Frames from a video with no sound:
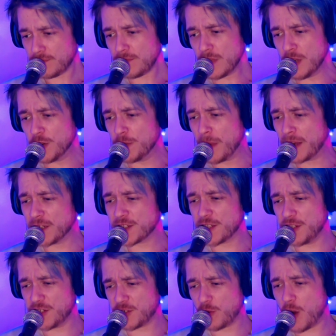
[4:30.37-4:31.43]
who managed
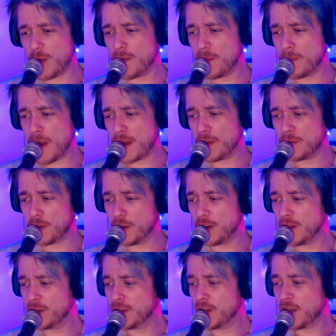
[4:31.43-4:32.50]
to describe it better than
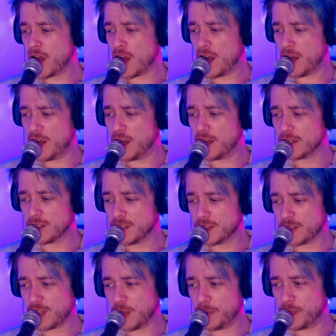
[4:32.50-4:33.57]

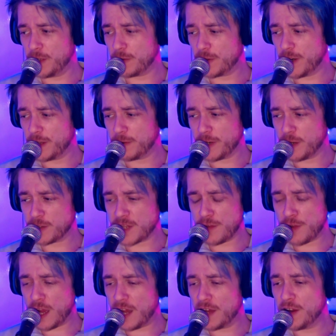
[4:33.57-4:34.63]
Chloe or anyone else
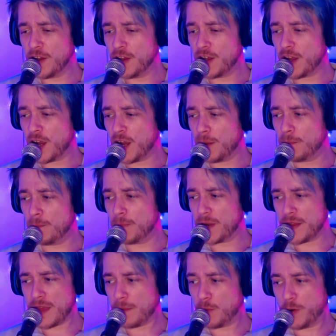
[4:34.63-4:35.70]
ever had. But
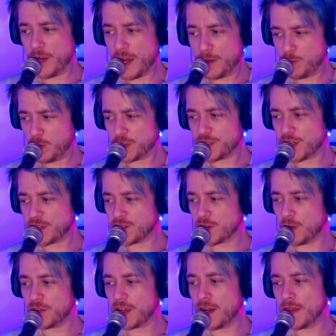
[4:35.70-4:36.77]
at that point, I hadn't watched Jess's
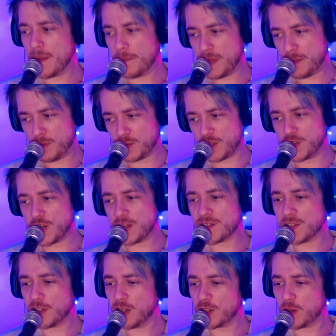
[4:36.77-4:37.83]
content, and then people
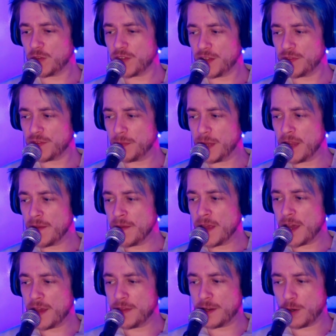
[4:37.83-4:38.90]
suggesting her content to me,
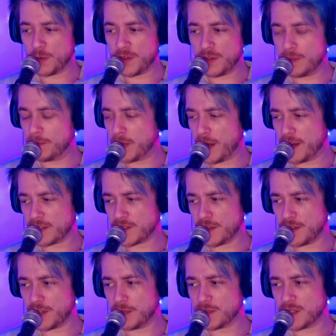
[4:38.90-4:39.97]
and then ultimately my ex at
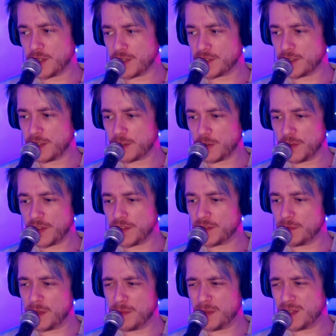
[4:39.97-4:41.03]
the time suggesting her content
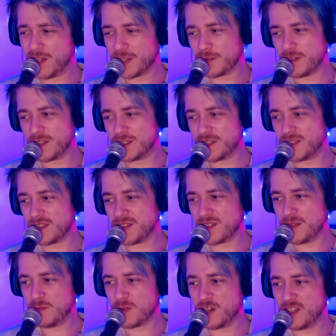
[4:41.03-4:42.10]
to me and being like, she does
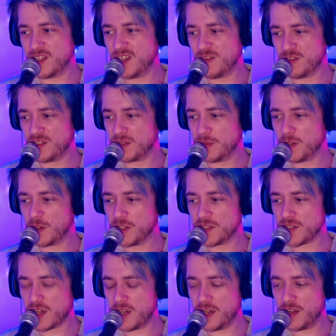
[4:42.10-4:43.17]
seem really different, to be
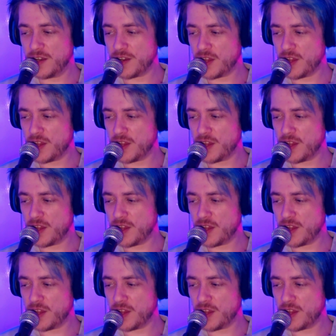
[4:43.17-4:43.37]
honest. And